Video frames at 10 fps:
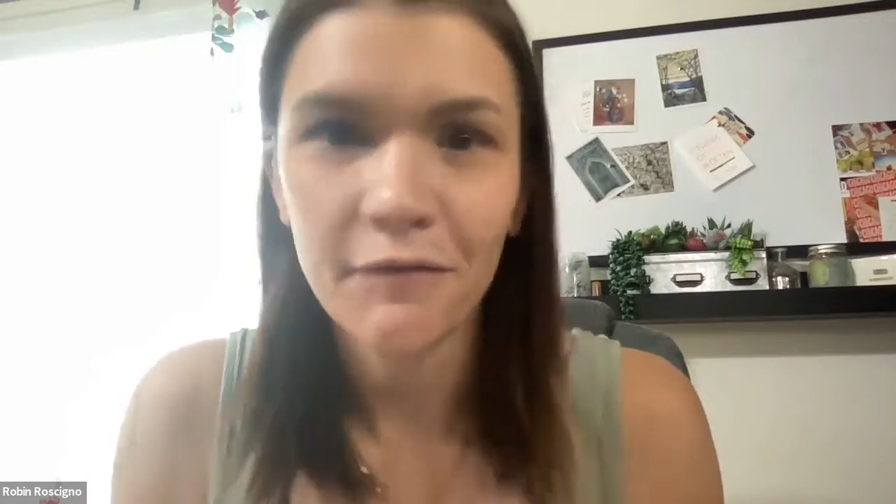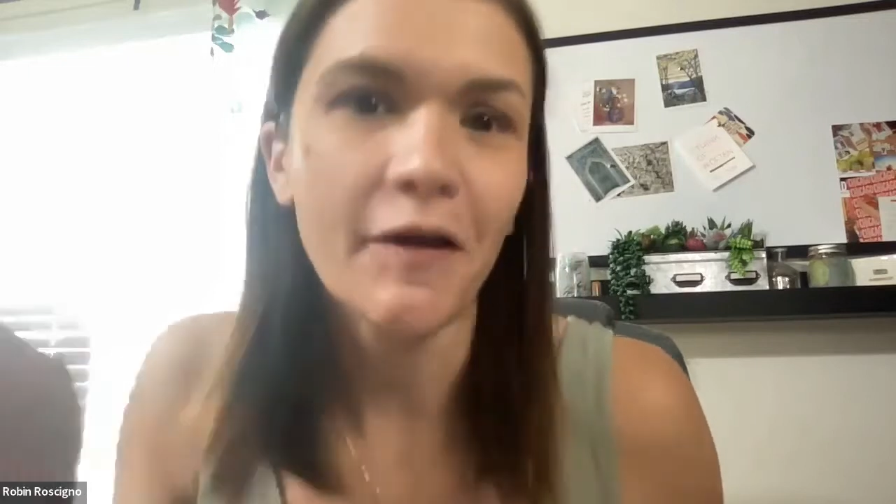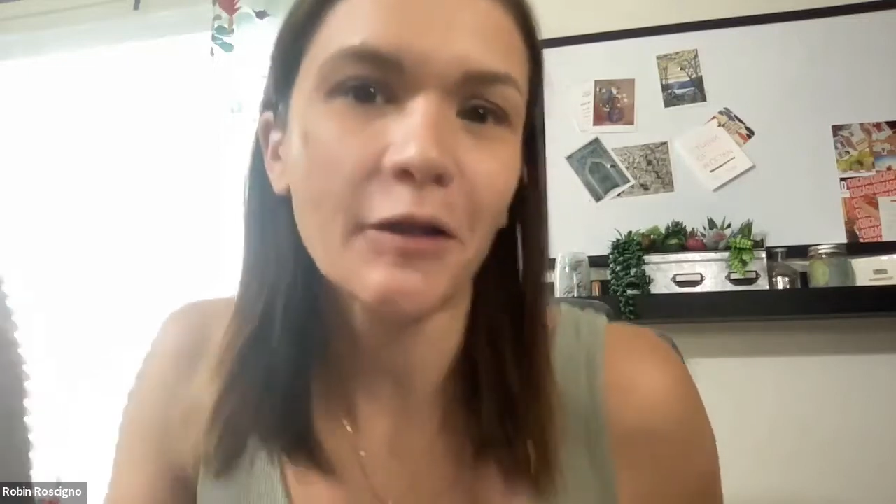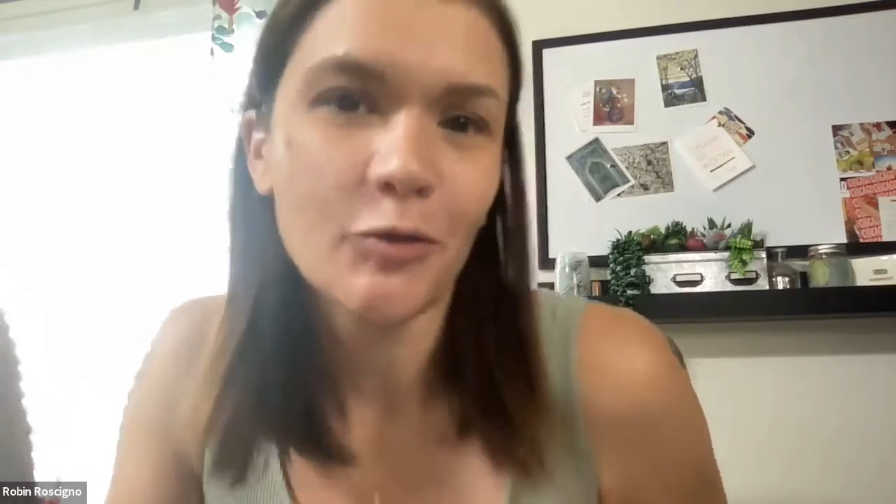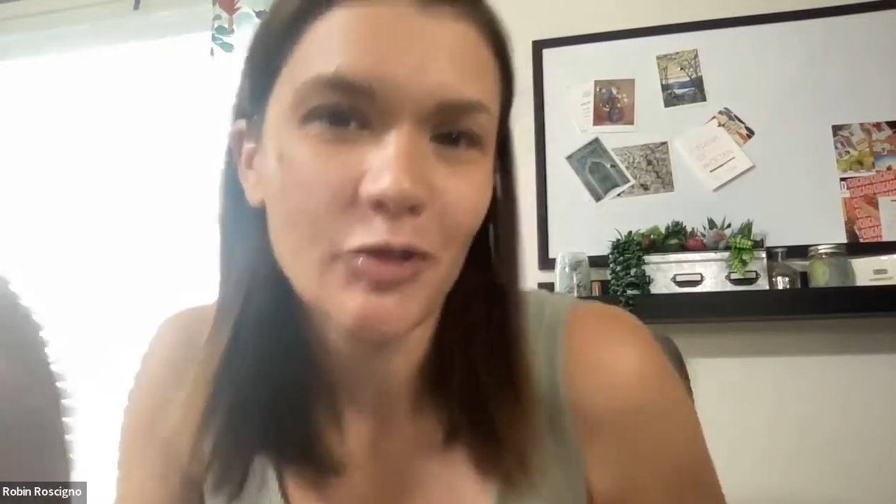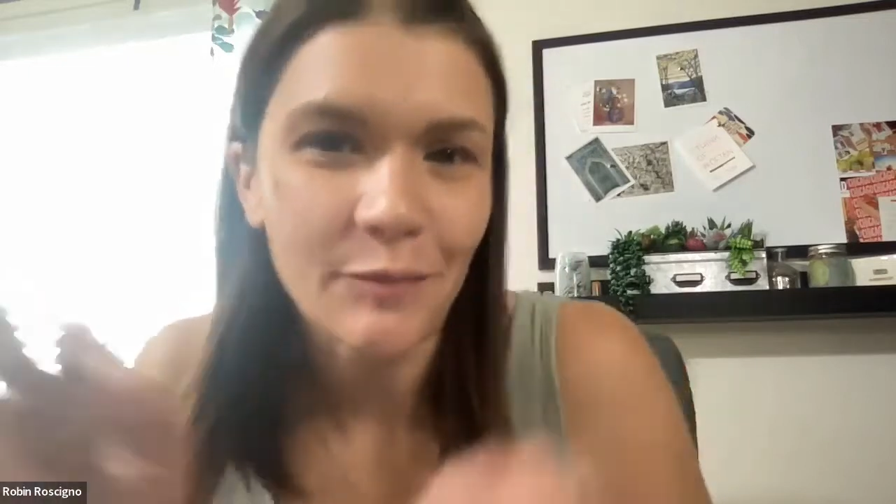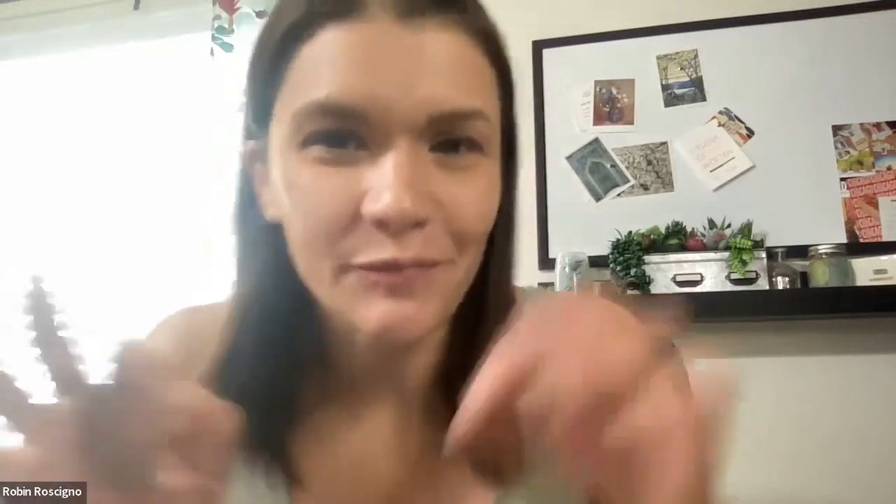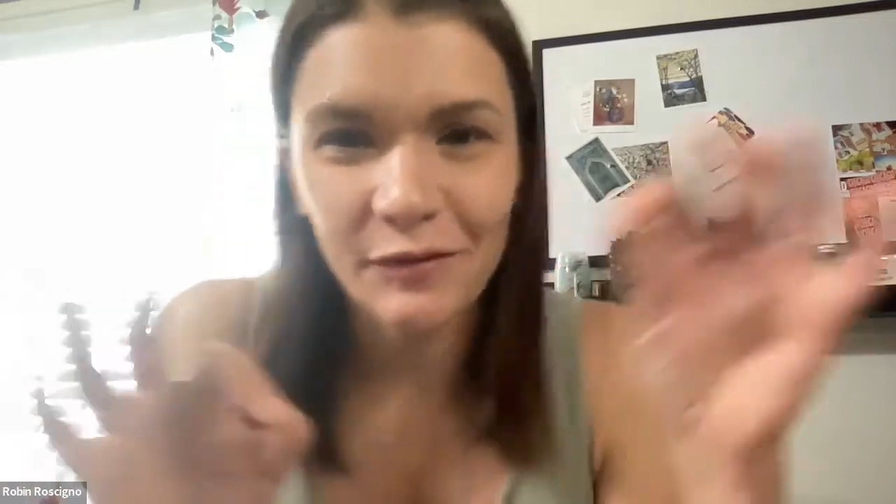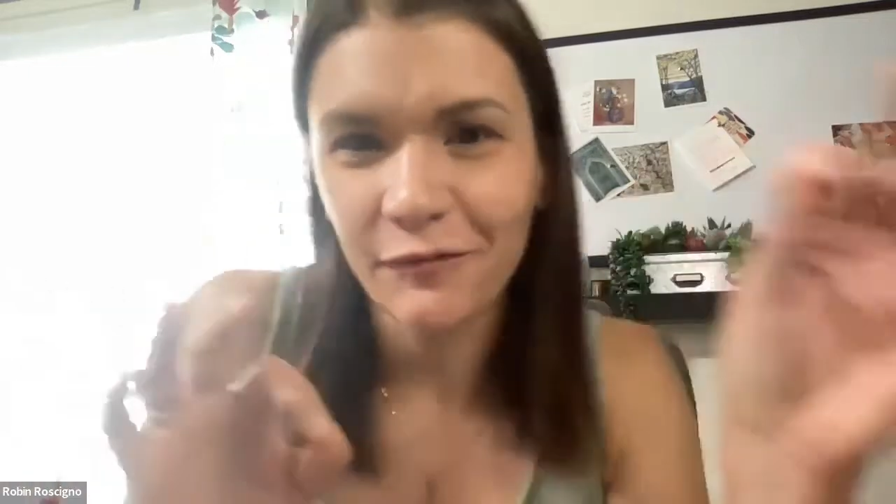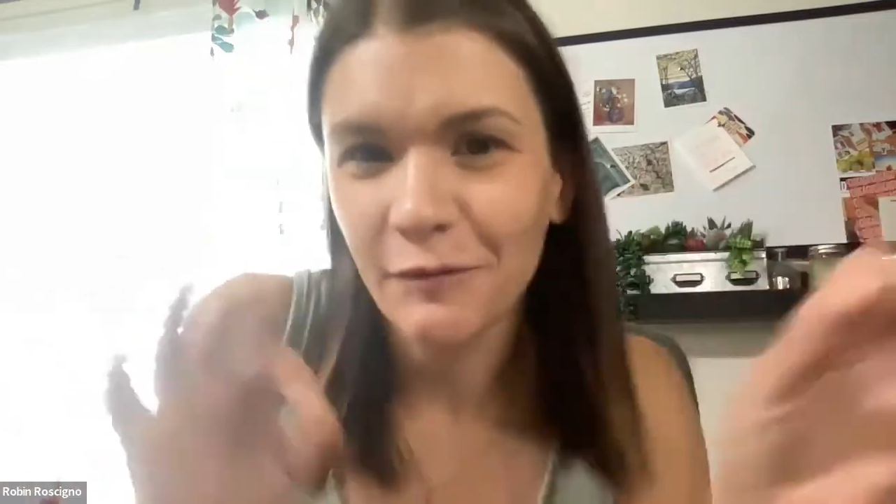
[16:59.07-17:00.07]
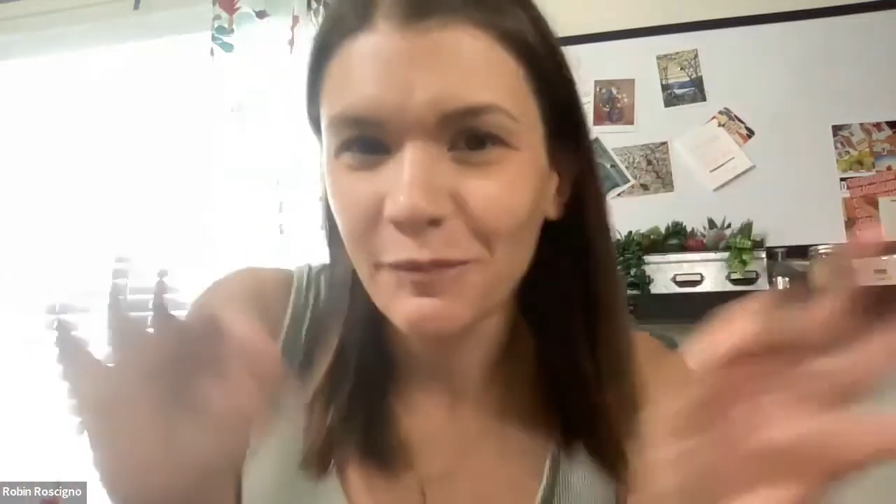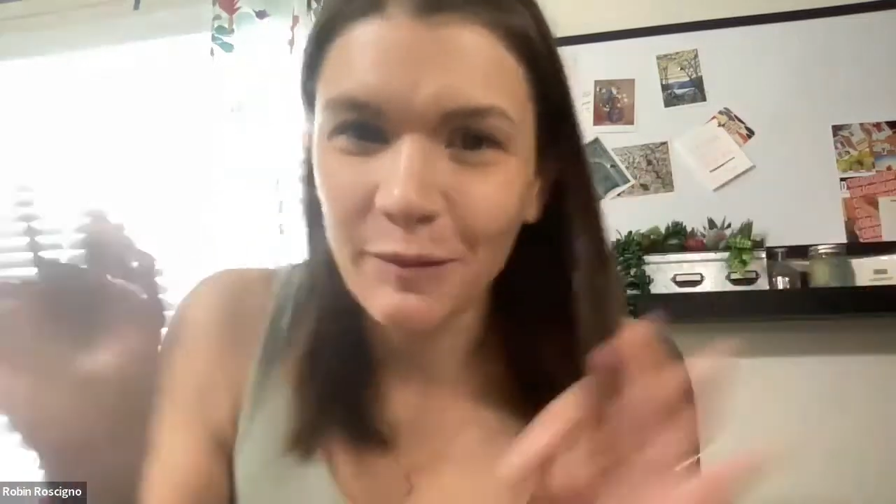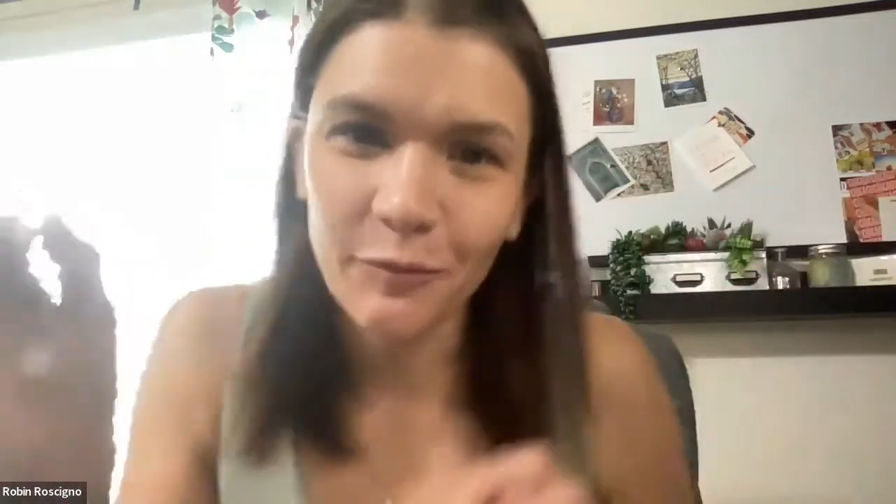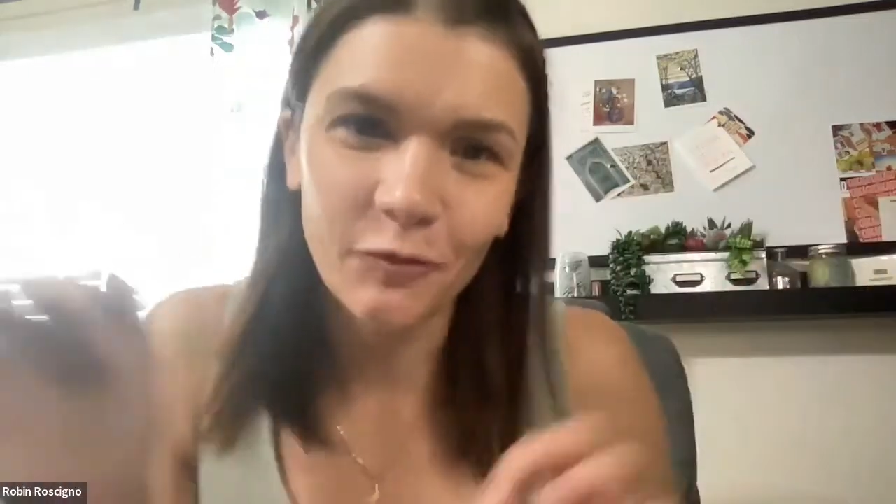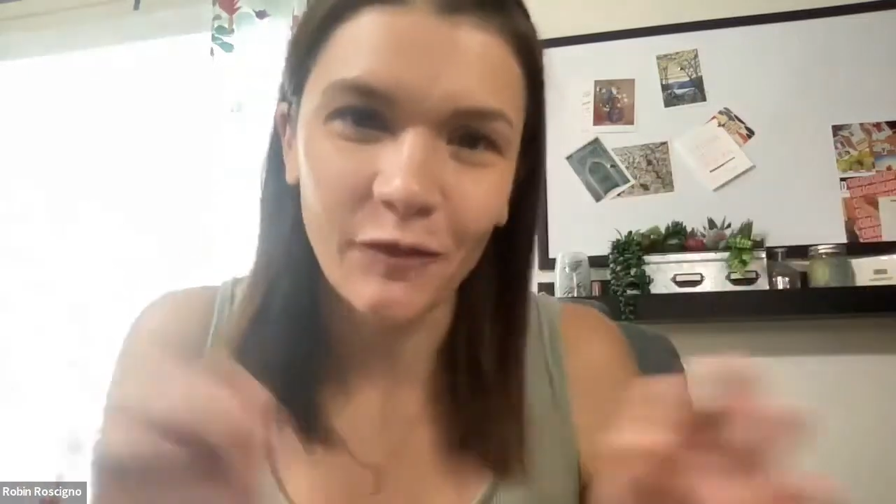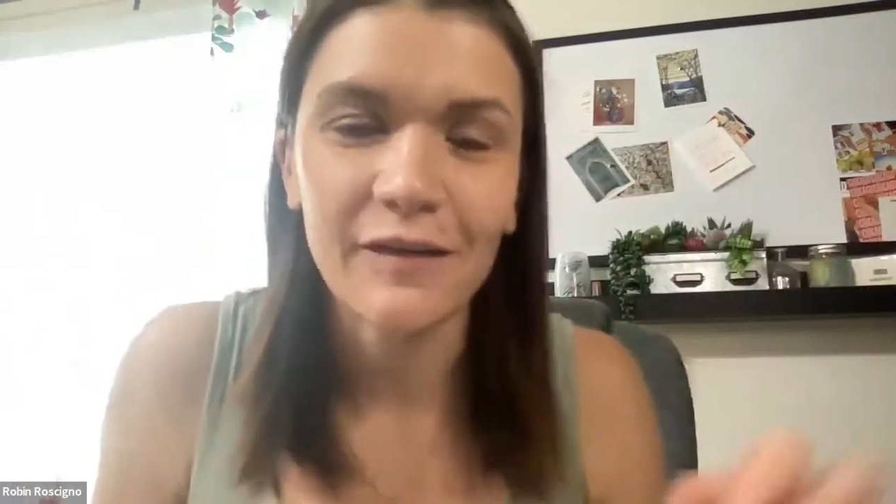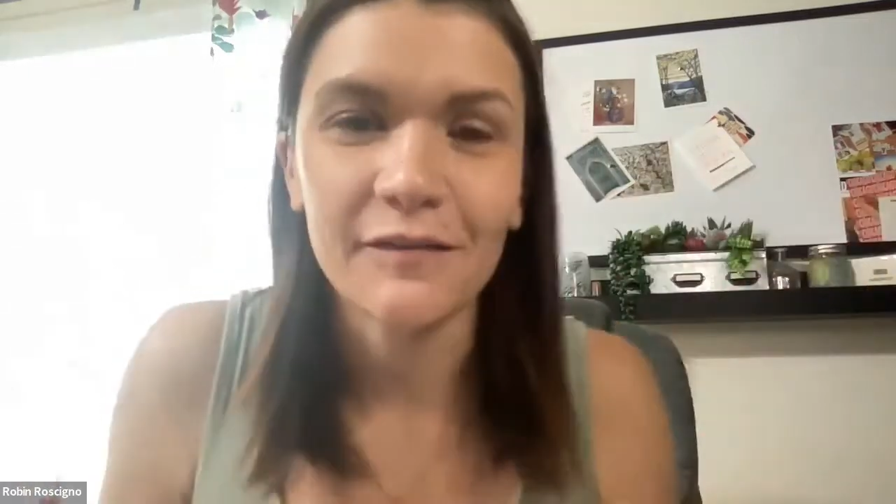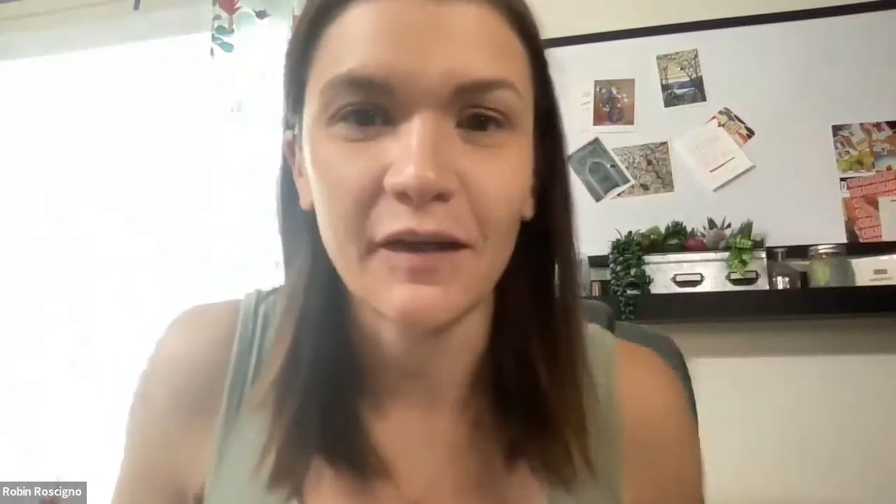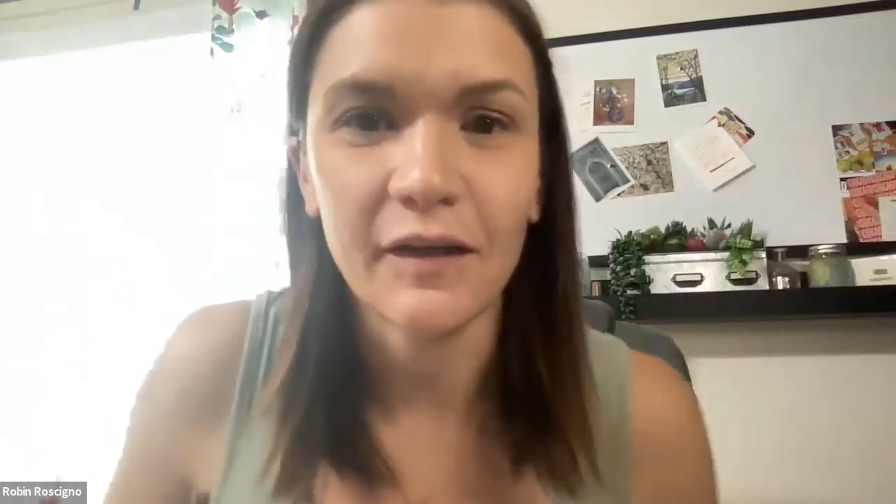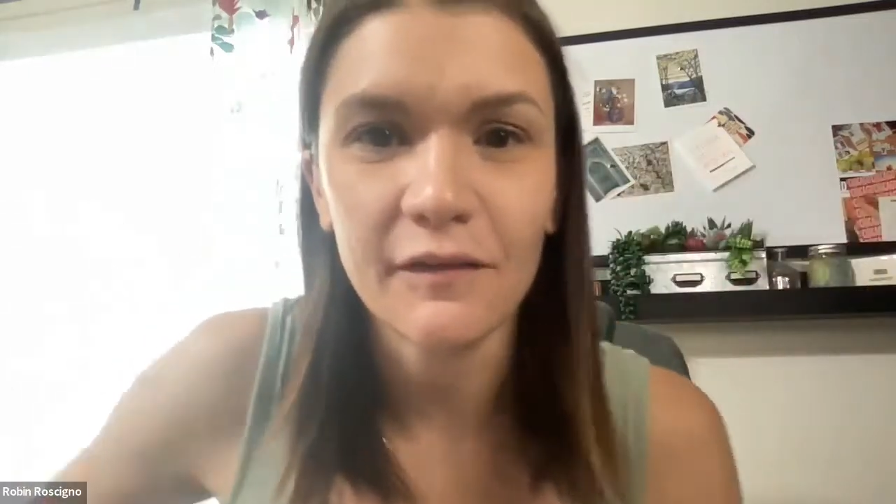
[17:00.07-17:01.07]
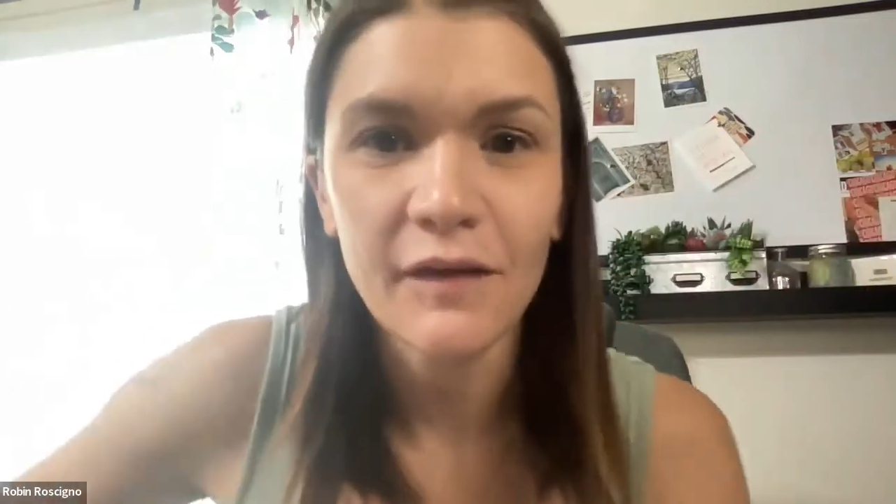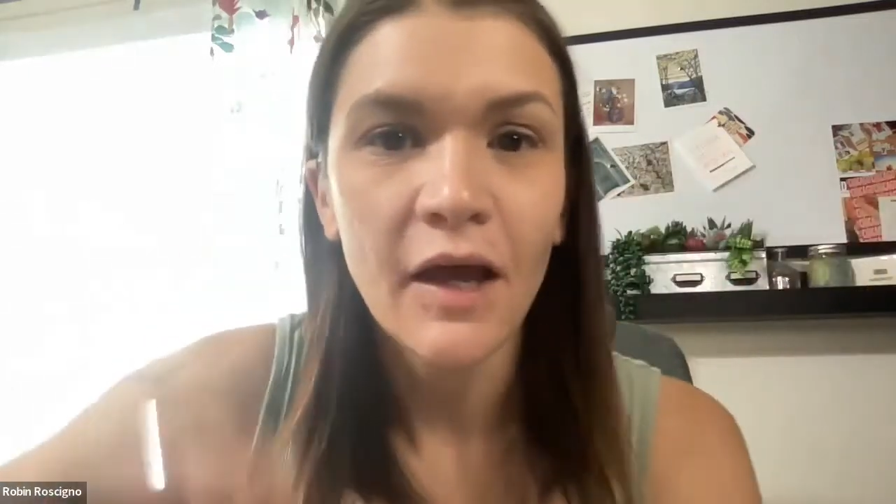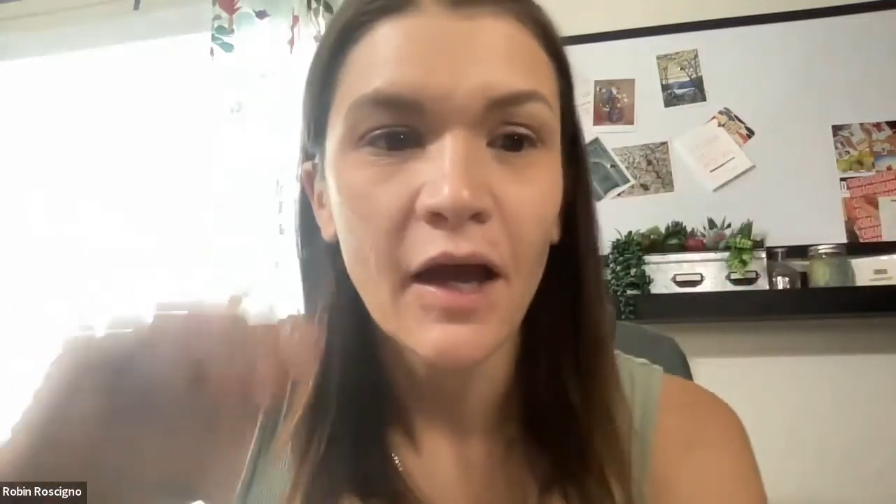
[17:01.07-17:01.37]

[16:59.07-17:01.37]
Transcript: fellowships in front of people's faces,